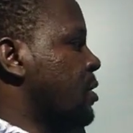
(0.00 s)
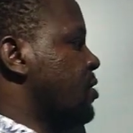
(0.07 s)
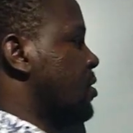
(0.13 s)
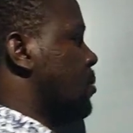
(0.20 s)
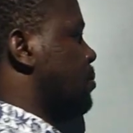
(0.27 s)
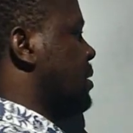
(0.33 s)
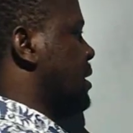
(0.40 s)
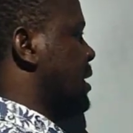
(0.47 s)

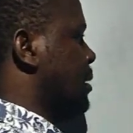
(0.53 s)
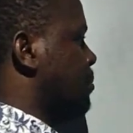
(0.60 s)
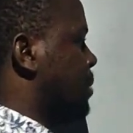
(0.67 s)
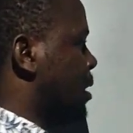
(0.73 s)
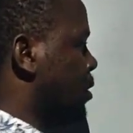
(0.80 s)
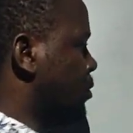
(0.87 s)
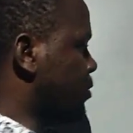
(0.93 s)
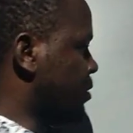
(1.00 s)
collision bring
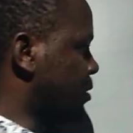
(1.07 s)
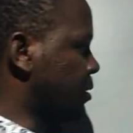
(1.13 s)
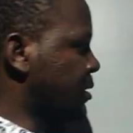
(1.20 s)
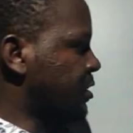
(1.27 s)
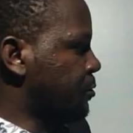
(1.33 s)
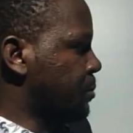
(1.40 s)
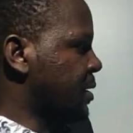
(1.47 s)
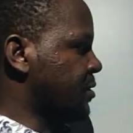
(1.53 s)
about
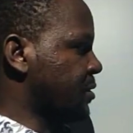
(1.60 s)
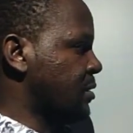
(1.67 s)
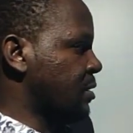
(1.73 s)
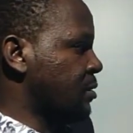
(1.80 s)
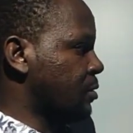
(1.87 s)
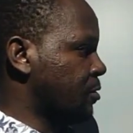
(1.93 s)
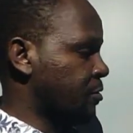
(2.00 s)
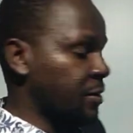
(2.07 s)
this person
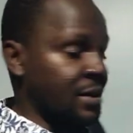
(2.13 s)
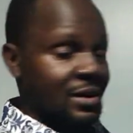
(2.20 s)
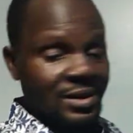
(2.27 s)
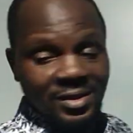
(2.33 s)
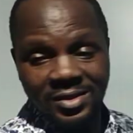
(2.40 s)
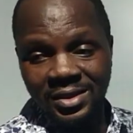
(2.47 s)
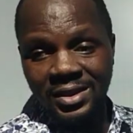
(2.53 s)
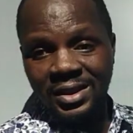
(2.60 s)
did not
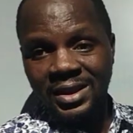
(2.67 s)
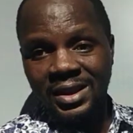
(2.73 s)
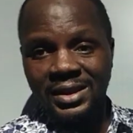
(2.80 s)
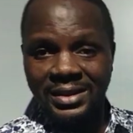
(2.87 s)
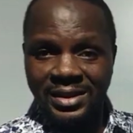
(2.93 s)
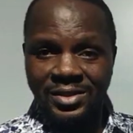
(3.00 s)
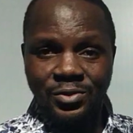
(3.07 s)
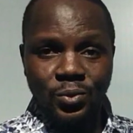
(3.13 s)
finish,
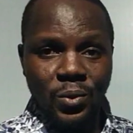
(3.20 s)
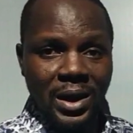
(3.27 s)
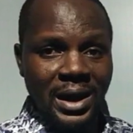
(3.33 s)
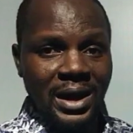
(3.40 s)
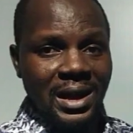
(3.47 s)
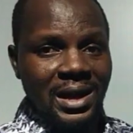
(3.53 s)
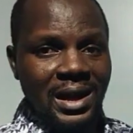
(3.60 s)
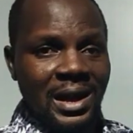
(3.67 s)
and that is
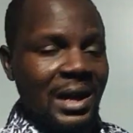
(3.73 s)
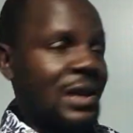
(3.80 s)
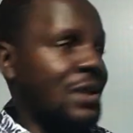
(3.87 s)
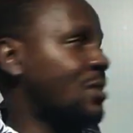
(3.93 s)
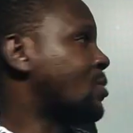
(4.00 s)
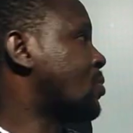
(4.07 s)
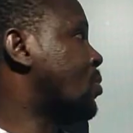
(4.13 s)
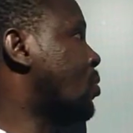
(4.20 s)
why I
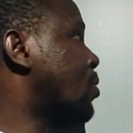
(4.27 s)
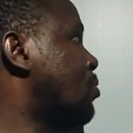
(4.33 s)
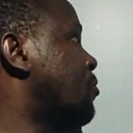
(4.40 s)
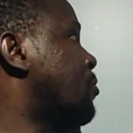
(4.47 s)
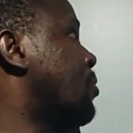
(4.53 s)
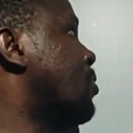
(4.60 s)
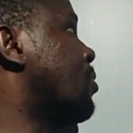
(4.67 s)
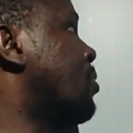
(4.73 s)
call
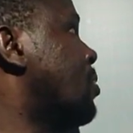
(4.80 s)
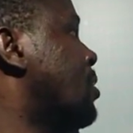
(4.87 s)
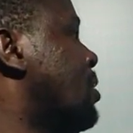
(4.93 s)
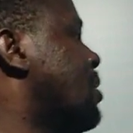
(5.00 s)
for